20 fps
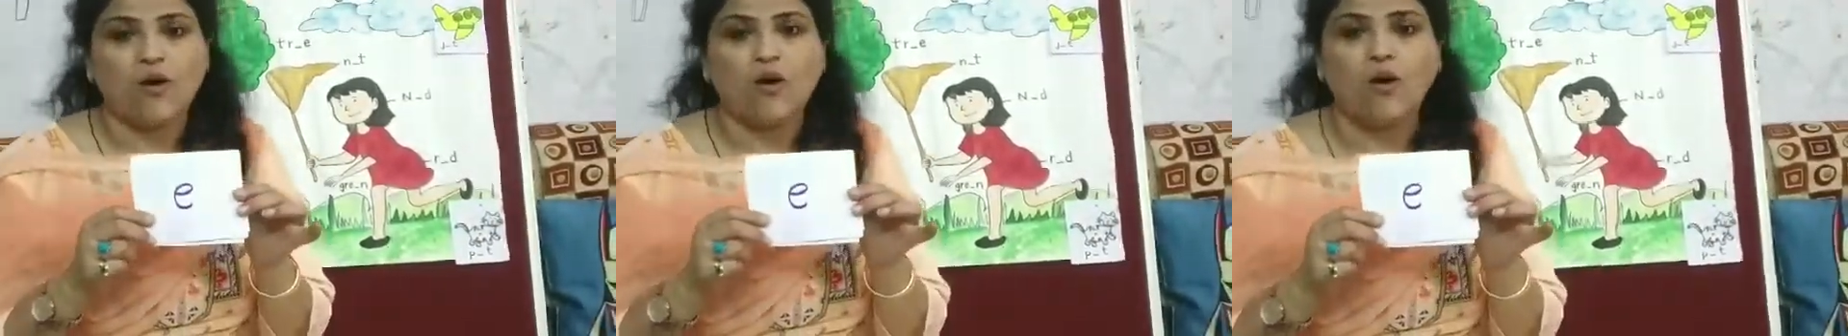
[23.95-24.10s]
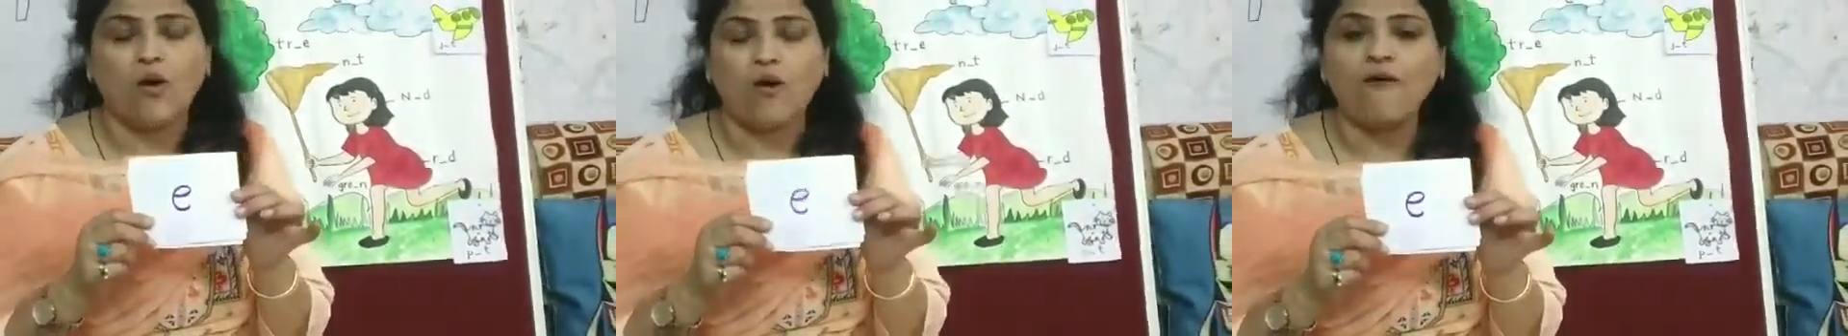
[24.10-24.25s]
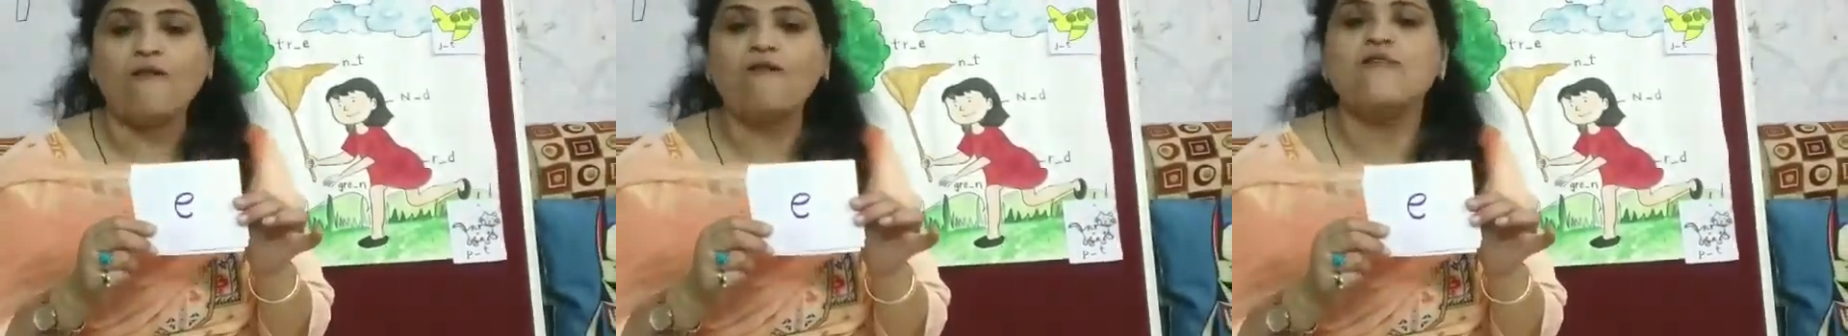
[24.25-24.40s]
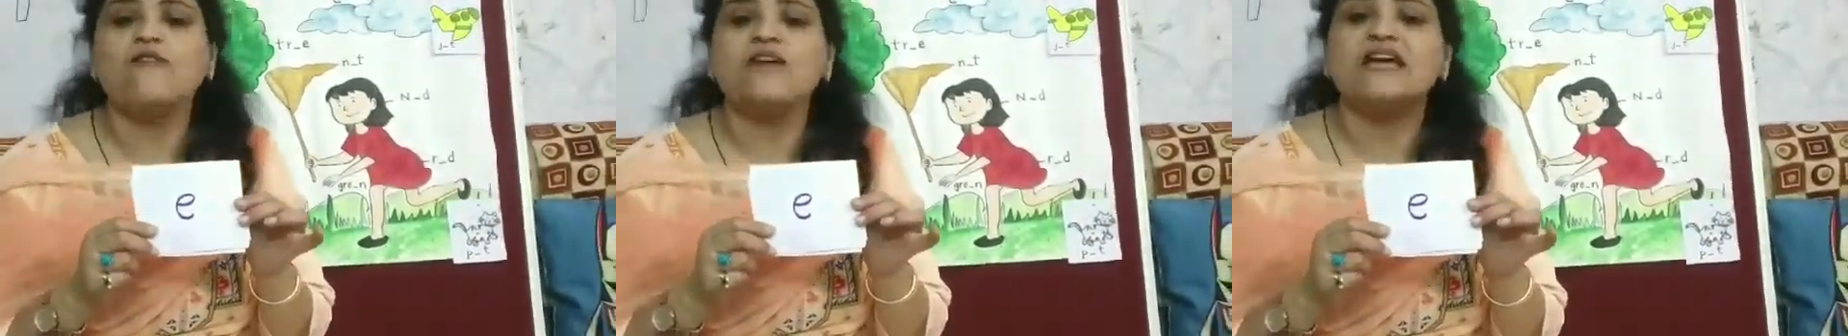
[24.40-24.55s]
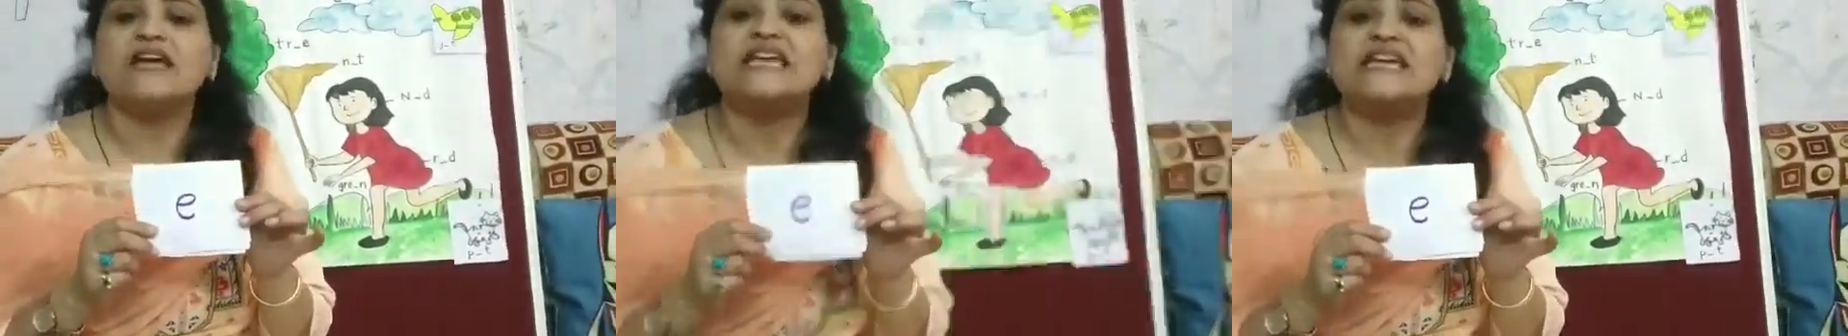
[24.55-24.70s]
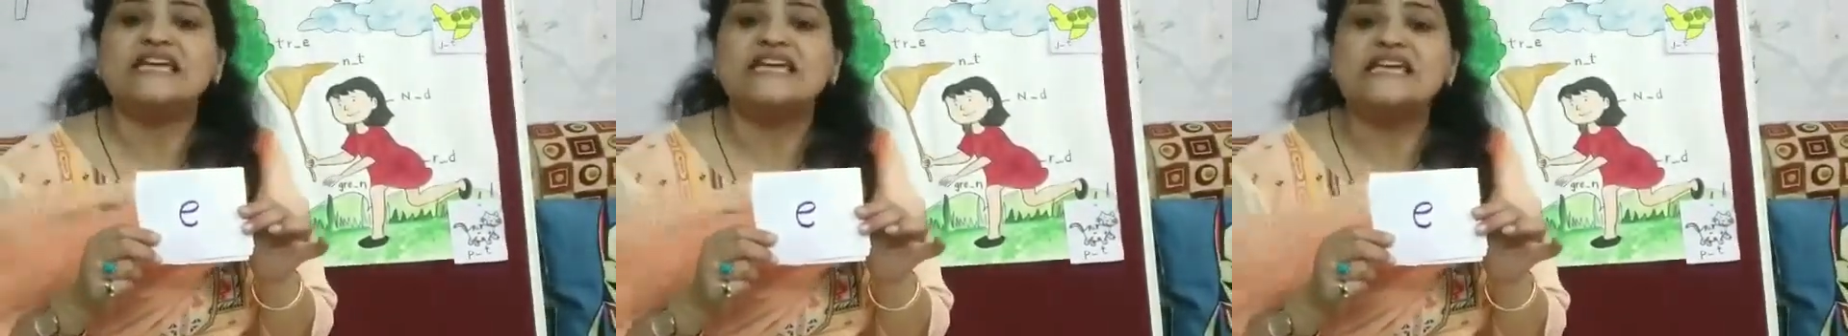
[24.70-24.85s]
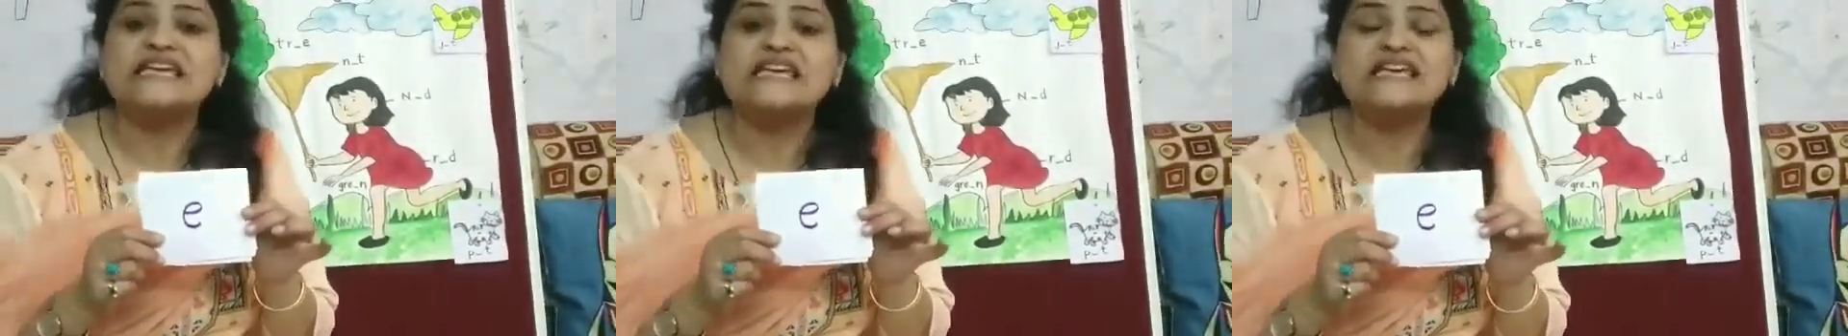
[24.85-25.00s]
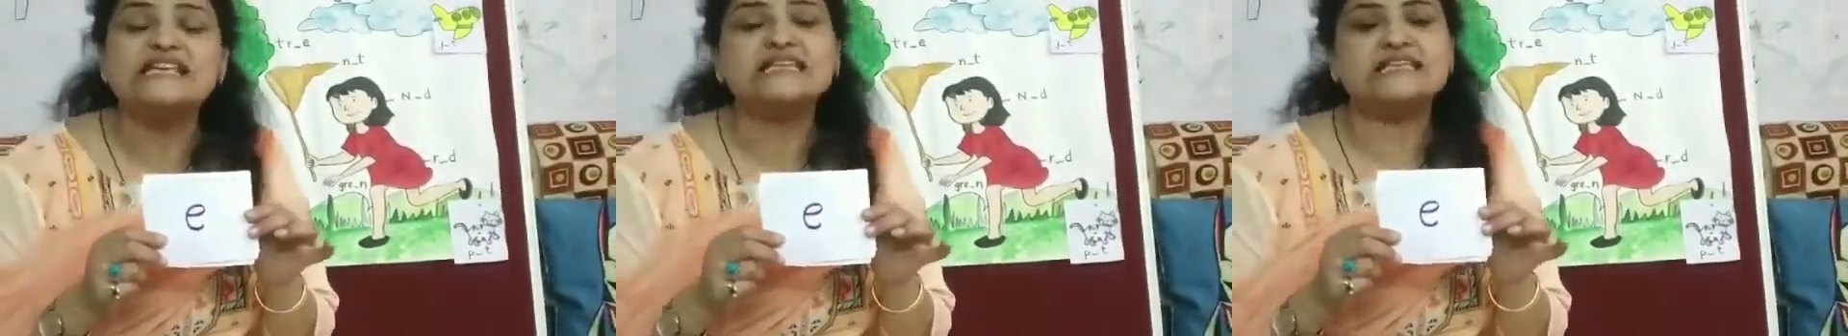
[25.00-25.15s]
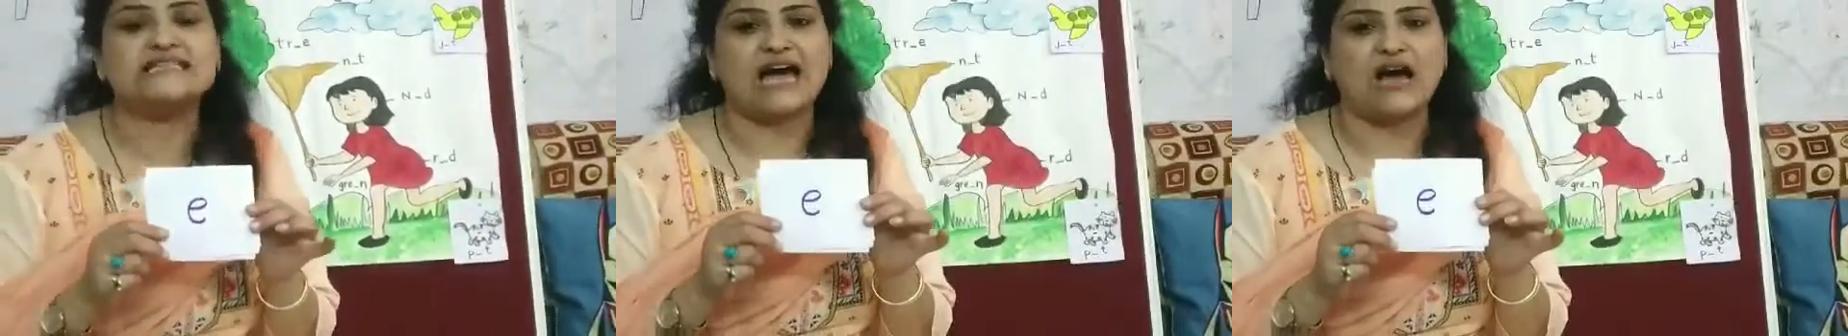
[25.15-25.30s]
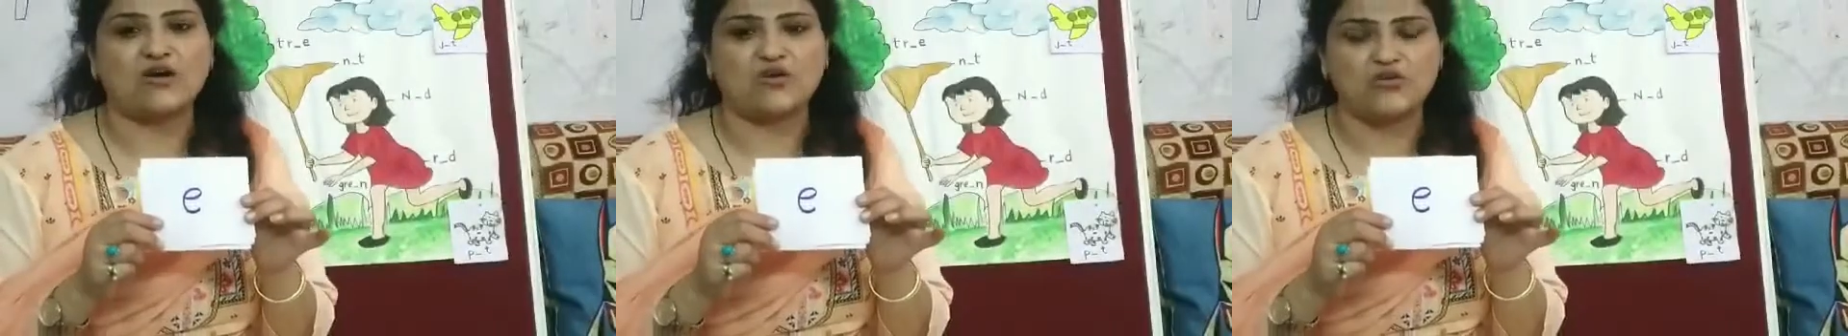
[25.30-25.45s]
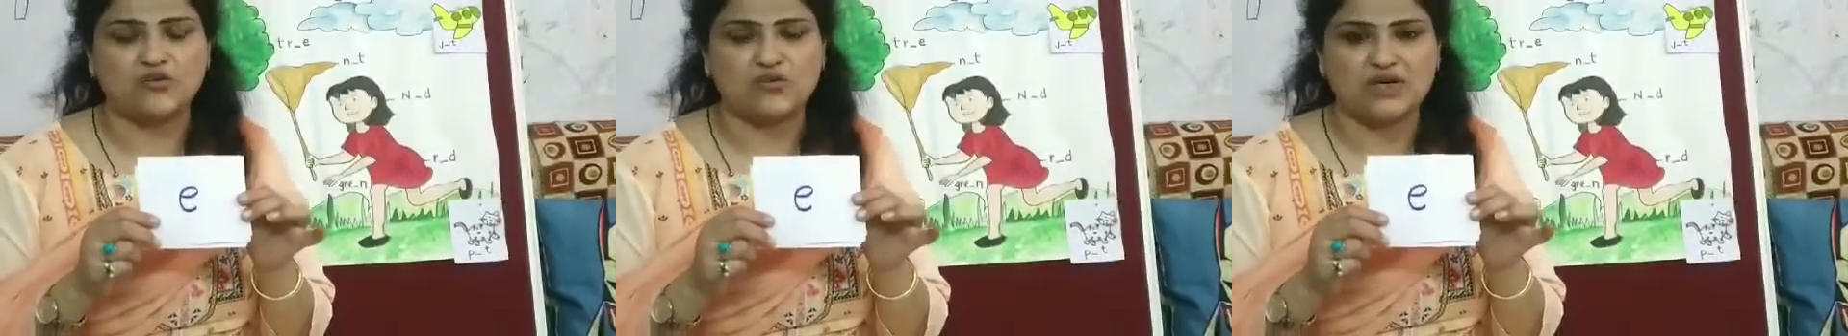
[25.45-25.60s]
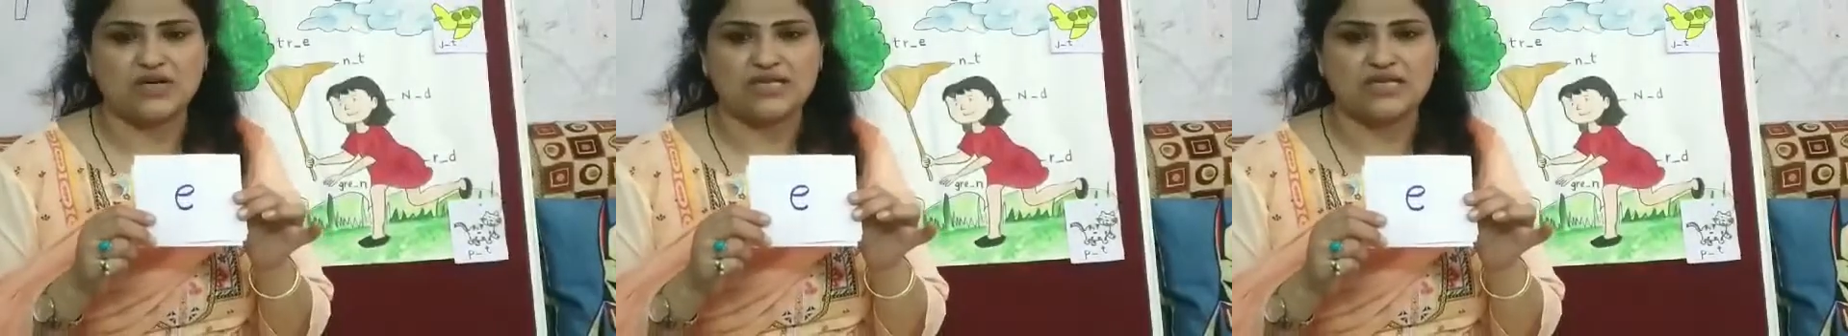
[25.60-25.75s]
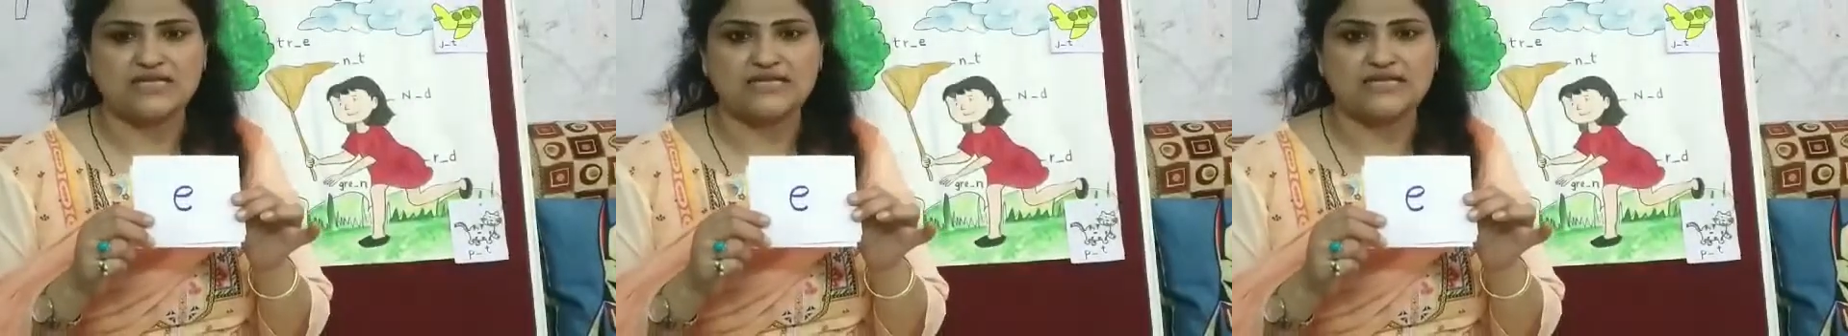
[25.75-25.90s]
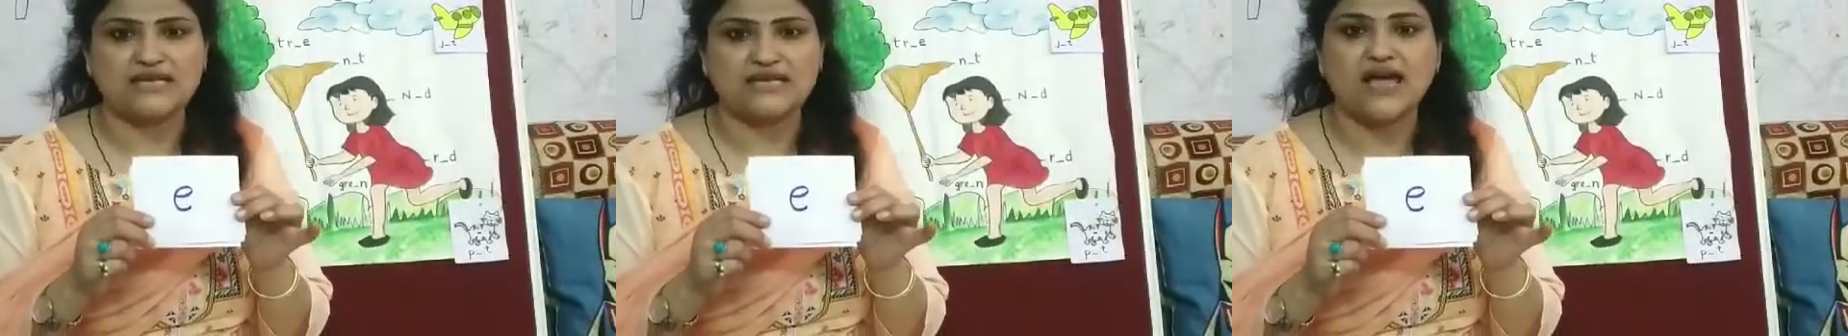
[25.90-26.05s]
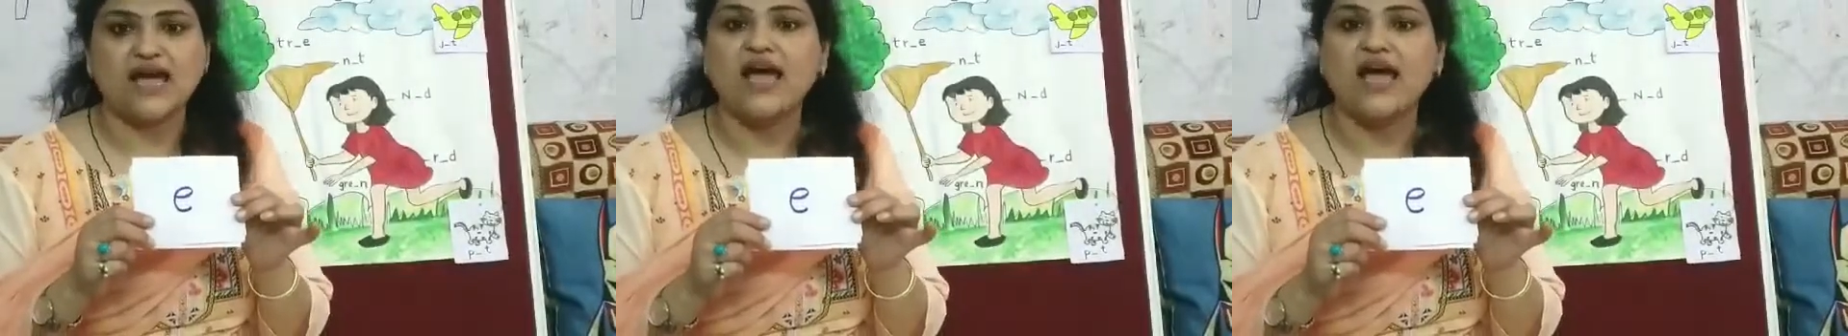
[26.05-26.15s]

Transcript: of E sound words,